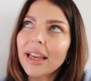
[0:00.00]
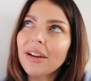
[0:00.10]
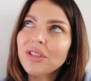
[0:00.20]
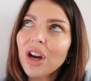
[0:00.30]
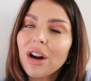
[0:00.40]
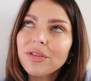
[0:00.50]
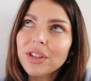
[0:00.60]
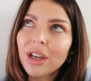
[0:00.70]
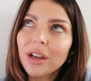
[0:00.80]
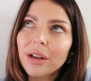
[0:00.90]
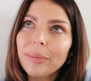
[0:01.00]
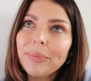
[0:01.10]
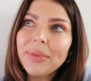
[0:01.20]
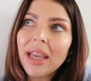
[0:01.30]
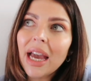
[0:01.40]
after half term,
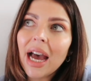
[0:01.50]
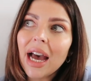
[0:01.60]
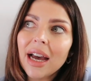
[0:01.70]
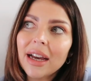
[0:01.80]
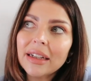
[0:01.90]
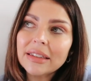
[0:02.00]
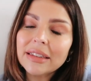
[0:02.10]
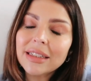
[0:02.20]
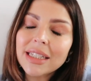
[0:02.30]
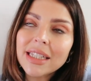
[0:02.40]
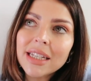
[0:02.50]
and